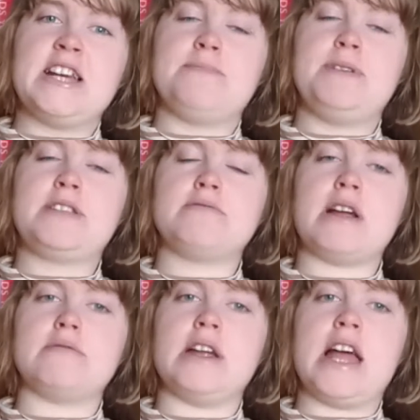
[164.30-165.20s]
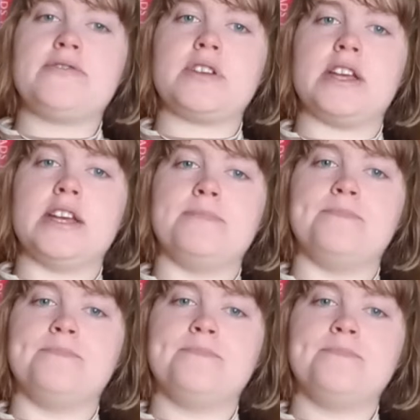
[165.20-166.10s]
Peter ran after
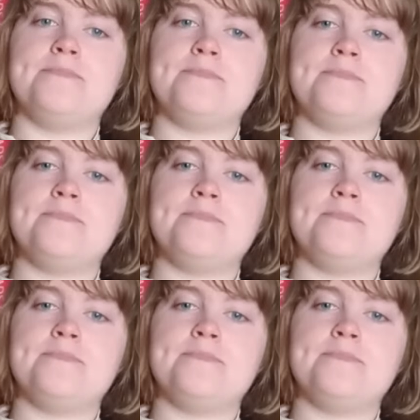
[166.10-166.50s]
him.